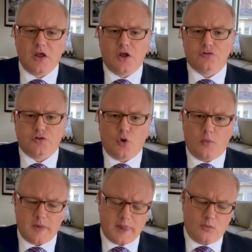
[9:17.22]

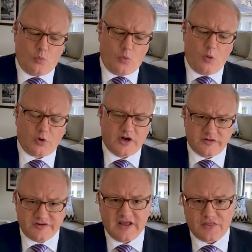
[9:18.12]
So what we're going to
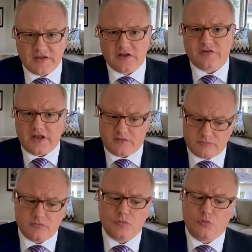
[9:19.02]
see, I think, is
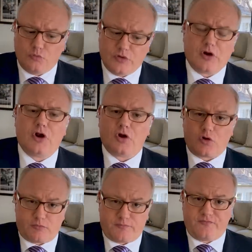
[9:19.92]
they're going to
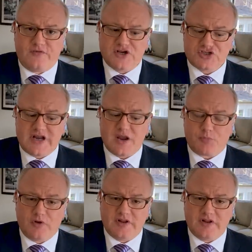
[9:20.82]
finish tapering.